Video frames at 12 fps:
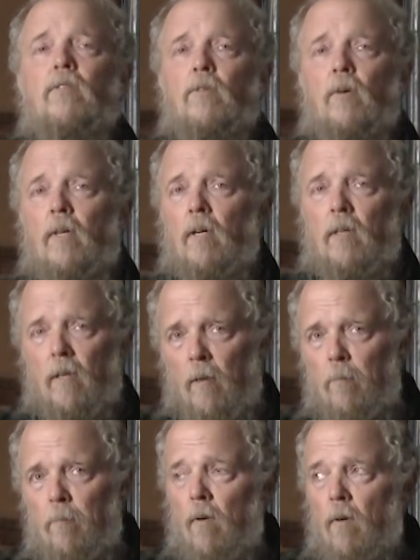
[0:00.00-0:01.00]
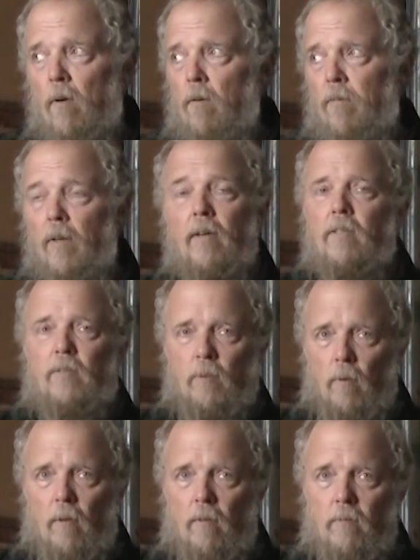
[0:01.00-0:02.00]
joining a club of any
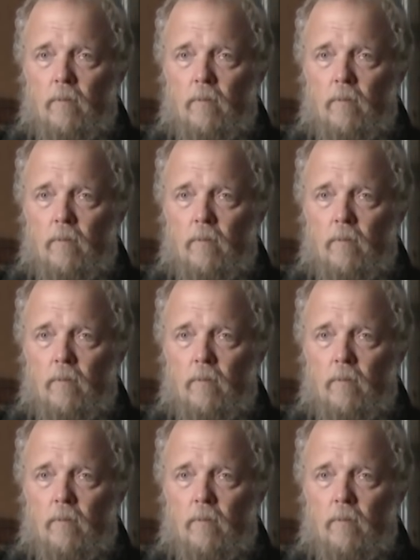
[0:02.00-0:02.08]
sort.